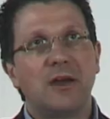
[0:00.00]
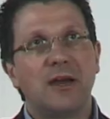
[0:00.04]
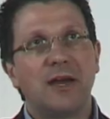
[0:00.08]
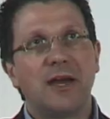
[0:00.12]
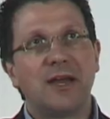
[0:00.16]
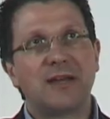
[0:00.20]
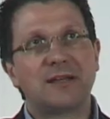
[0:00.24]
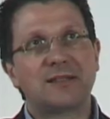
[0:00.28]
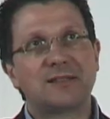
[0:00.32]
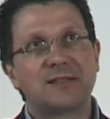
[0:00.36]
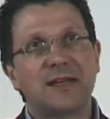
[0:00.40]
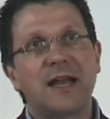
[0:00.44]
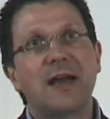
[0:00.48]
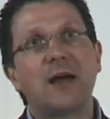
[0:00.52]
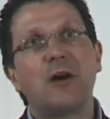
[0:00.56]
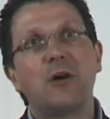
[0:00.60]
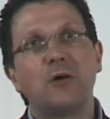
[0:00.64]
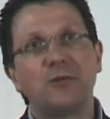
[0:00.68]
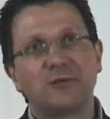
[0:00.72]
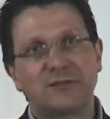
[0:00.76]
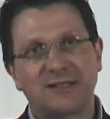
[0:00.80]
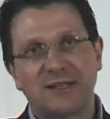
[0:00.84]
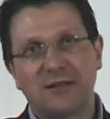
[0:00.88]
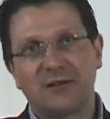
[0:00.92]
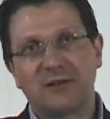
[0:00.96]
as that
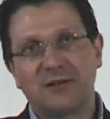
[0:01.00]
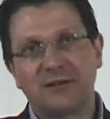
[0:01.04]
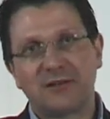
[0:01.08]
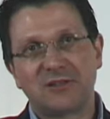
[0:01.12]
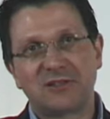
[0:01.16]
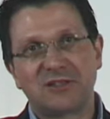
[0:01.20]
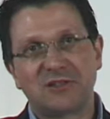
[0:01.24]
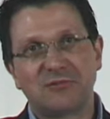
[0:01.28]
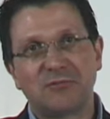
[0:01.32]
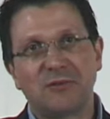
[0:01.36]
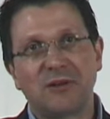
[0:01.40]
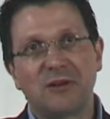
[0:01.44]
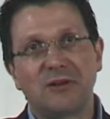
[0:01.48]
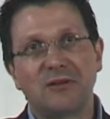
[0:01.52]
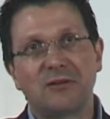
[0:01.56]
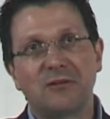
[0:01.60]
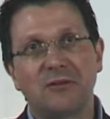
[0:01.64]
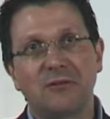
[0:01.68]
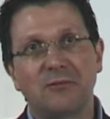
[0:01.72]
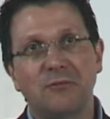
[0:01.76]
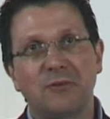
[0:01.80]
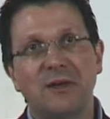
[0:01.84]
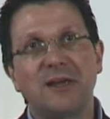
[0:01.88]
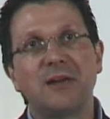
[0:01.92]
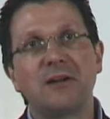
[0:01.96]
wholesale customer
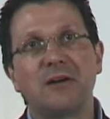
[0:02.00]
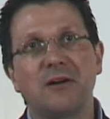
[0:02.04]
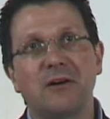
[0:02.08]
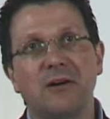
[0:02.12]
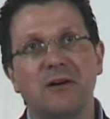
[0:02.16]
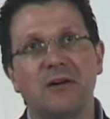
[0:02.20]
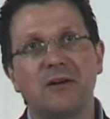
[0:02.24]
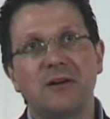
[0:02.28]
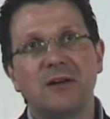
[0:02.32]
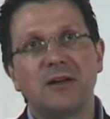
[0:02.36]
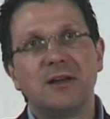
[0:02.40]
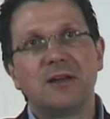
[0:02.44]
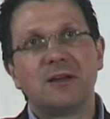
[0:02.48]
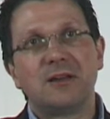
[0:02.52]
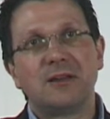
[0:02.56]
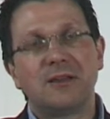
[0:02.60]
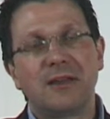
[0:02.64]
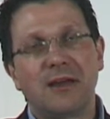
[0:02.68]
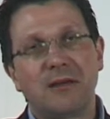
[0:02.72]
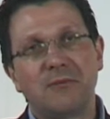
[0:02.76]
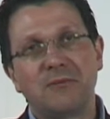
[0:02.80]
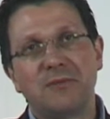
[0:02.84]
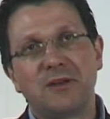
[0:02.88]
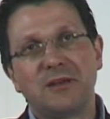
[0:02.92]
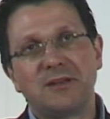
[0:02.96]
that we are,
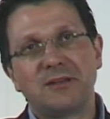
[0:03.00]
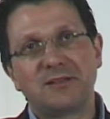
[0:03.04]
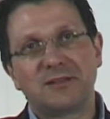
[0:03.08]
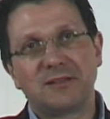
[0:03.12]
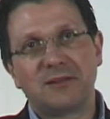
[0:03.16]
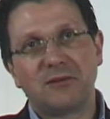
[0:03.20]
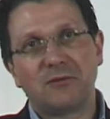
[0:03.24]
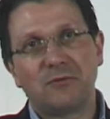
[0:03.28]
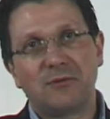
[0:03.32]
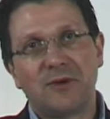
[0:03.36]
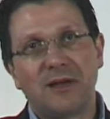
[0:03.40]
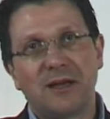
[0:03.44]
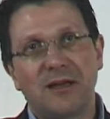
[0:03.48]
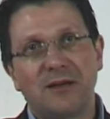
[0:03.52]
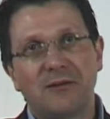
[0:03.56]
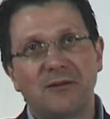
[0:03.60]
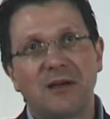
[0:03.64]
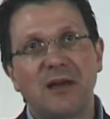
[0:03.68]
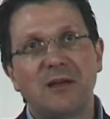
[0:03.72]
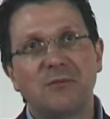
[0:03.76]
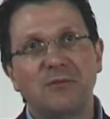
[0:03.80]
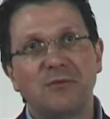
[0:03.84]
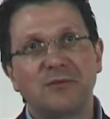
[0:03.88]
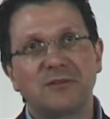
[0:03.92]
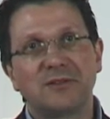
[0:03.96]
that means that we are
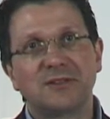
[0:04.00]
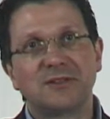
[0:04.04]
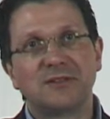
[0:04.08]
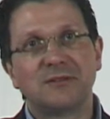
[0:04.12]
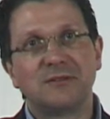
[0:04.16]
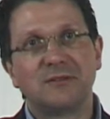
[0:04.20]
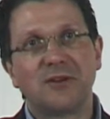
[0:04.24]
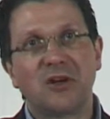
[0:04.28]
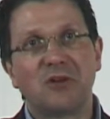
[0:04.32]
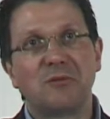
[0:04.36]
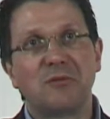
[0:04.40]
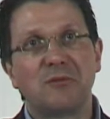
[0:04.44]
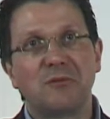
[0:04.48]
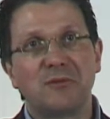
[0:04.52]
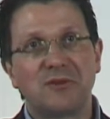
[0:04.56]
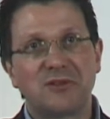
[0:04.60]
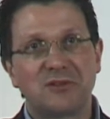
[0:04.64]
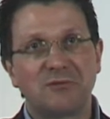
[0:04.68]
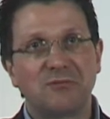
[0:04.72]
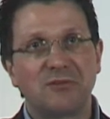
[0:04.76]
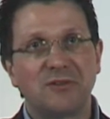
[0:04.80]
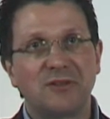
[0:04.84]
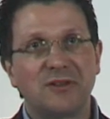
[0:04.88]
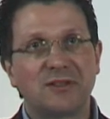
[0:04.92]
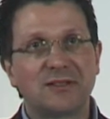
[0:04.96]
able to come up with
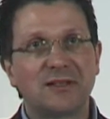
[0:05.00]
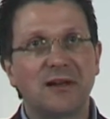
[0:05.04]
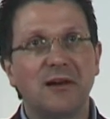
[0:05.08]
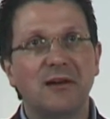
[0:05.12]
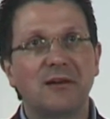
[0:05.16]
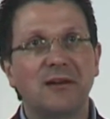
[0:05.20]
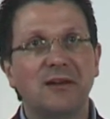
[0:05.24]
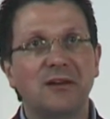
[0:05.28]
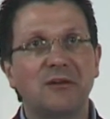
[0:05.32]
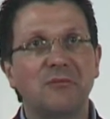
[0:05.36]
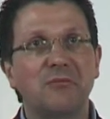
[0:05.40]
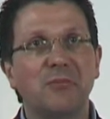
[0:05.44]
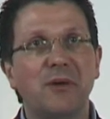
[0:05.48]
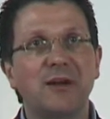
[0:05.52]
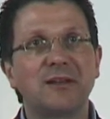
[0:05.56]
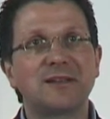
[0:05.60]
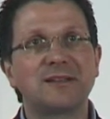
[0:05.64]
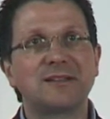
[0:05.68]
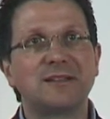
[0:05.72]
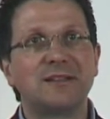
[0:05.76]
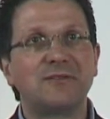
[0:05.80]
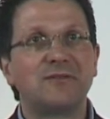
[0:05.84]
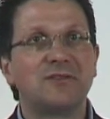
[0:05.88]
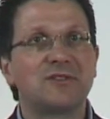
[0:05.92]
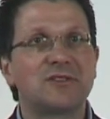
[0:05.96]
something that's highly
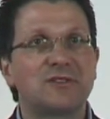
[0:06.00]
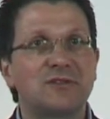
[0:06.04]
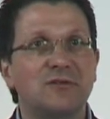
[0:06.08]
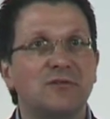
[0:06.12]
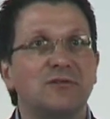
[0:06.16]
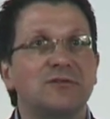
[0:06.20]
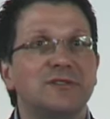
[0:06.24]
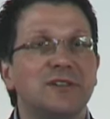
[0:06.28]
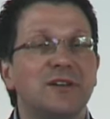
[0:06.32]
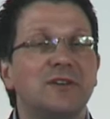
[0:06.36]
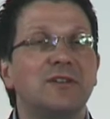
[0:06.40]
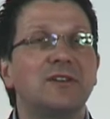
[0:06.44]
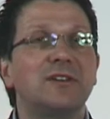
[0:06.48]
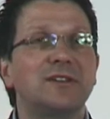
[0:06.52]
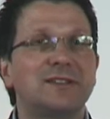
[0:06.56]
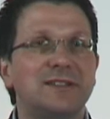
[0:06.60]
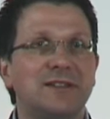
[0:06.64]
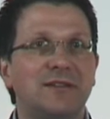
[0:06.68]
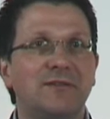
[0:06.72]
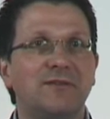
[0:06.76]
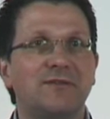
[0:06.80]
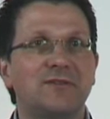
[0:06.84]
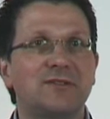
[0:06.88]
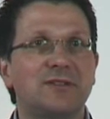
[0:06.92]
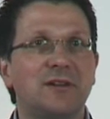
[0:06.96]
competitive as an
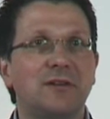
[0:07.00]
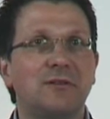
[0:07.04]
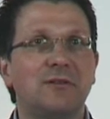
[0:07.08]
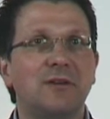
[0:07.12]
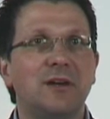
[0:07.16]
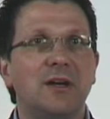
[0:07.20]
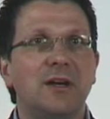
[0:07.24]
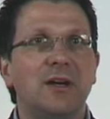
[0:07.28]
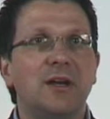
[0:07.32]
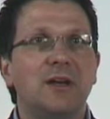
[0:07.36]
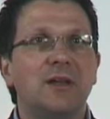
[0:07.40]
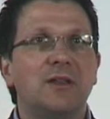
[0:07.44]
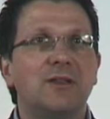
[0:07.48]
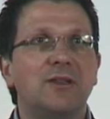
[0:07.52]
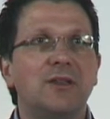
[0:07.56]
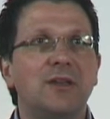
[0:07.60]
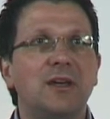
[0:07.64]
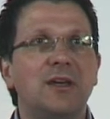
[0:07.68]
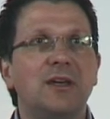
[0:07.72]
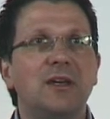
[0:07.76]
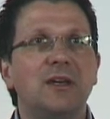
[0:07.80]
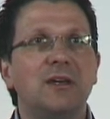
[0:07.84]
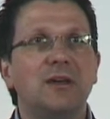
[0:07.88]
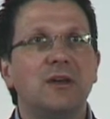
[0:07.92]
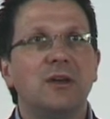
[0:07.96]
alternative. So
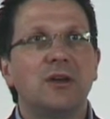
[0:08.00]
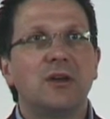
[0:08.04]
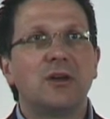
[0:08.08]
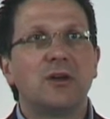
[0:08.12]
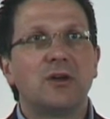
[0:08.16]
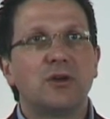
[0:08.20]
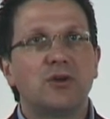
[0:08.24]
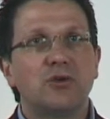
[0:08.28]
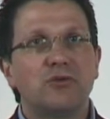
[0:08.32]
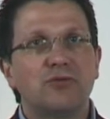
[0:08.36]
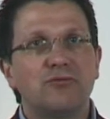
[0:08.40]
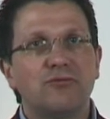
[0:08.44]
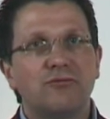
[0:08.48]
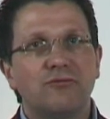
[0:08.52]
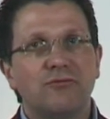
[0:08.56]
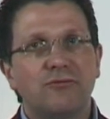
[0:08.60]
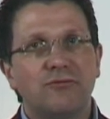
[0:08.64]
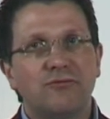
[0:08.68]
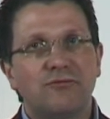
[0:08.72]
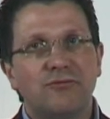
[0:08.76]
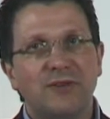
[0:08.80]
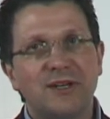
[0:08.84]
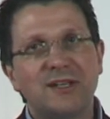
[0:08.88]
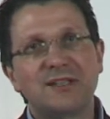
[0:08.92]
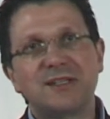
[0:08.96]
the
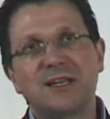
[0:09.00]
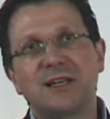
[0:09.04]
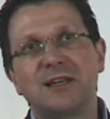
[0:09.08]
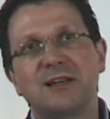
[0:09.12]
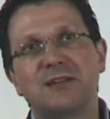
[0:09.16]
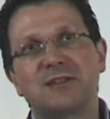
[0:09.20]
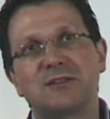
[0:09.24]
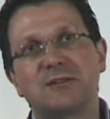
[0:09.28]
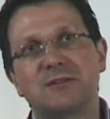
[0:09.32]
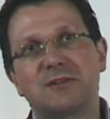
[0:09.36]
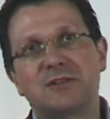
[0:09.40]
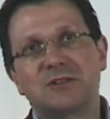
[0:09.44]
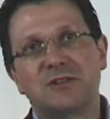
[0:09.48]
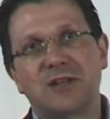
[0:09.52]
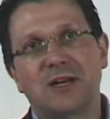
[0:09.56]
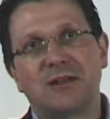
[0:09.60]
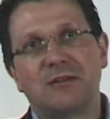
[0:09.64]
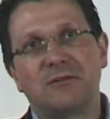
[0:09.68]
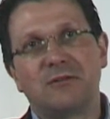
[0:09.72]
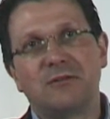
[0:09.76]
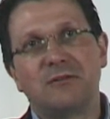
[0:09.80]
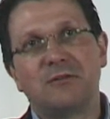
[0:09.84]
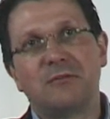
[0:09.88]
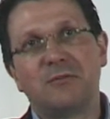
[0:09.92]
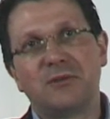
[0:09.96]
reseller
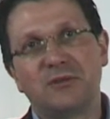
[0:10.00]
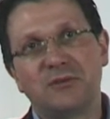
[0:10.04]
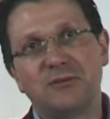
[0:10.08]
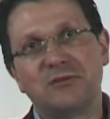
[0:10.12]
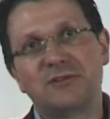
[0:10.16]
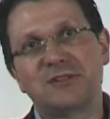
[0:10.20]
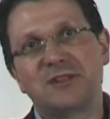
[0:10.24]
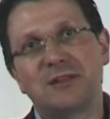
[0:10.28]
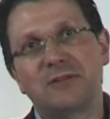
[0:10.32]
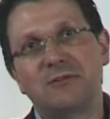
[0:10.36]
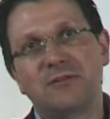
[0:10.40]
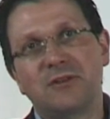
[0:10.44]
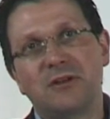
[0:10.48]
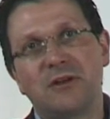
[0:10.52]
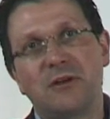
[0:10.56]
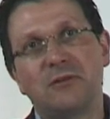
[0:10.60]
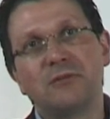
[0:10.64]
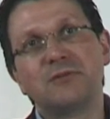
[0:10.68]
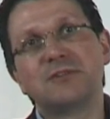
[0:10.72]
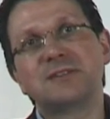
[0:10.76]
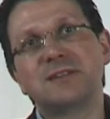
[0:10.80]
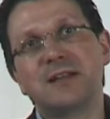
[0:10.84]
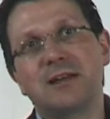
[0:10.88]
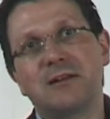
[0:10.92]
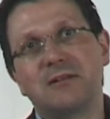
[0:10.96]
channel, but also the
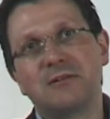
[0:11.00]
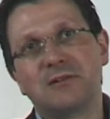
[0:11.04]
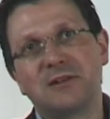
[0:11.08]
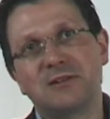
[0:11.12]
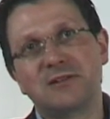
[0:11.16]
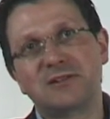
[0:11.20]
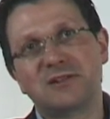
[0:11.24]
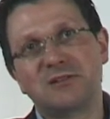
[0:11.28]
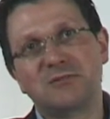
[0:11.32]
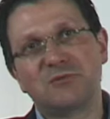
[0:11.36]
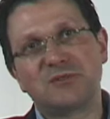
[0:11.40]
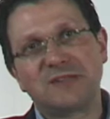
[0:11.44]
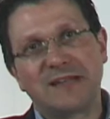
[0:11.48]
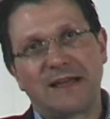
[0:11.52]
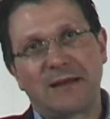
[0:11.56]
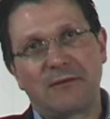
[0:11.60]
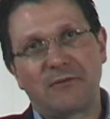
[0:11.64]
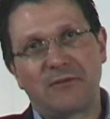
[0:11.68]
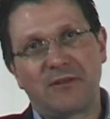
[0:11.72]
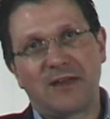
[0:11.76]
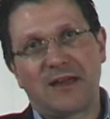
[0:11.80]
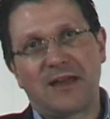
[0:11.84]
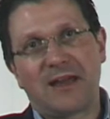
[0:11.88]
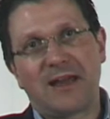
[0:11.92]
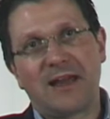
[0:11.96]
wholesale customers
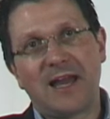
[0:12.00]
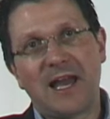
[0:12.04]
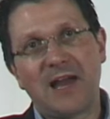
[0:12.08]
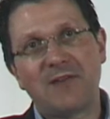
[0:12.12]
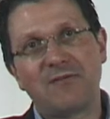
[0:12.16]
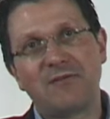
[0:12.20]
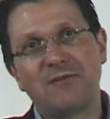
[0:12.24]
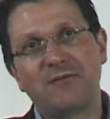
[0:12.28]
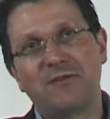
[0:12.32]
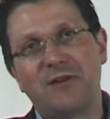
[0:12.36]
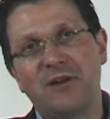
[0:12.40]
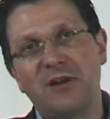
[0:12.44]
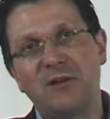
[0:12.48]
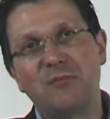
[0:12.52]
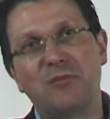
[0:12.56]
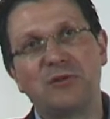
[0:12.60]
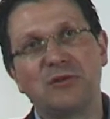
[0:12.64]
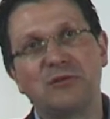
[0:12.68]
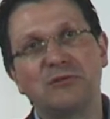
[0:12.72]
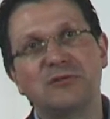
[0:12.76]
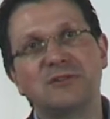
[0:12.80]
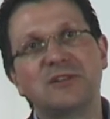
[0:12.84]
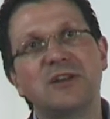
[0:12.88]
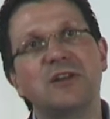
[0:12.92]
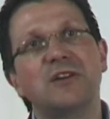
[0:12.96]
out there, have a
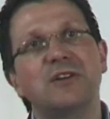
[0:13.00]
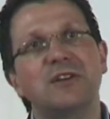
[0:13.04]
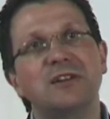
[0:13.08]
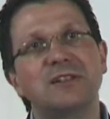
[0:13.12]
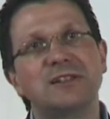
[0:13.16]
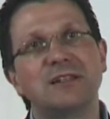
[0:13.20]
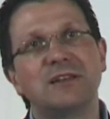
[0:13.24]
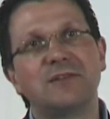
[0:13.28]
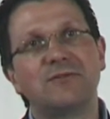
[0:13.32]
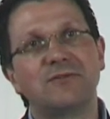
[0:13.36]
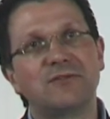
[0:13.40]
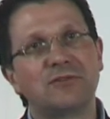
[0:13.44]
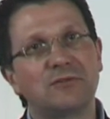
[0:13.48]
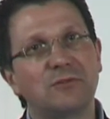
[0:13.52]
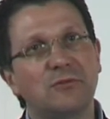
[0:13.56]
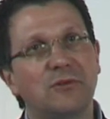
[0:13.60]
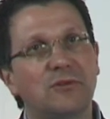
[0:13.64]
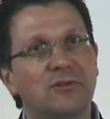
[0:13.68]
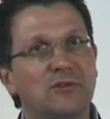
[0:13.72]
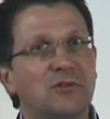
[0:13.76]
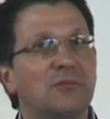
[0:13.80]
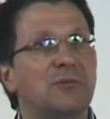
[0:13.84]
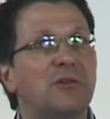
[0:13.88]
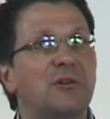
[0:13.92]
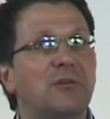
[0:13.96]
viable alternative to
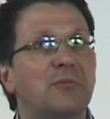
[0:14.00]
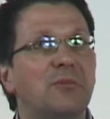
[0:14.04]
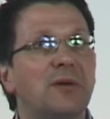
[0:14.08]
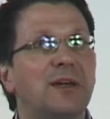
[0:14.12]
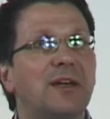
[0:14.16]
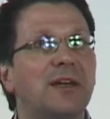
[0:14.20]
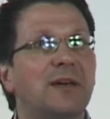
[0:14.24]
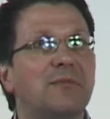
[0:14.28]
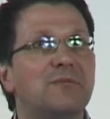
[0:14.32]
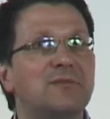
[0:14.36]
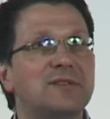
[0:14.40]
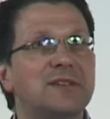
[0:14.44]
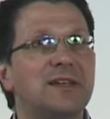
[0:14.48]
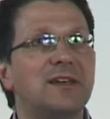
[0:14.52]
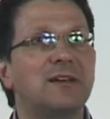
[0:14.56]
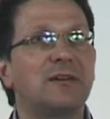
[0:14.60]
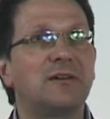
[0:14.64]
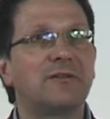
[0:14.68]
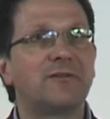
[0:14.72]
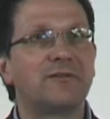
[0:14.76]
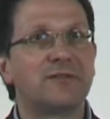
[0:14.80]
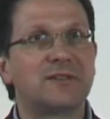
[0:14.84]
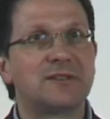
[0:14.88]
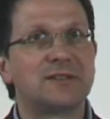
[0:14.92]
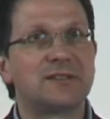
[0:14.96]
what WBMC
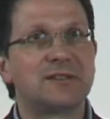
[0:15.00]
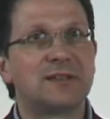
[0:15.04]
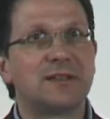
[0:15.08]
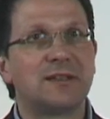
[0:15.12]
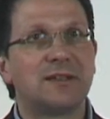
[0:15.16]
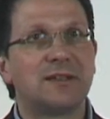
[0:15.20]
offers.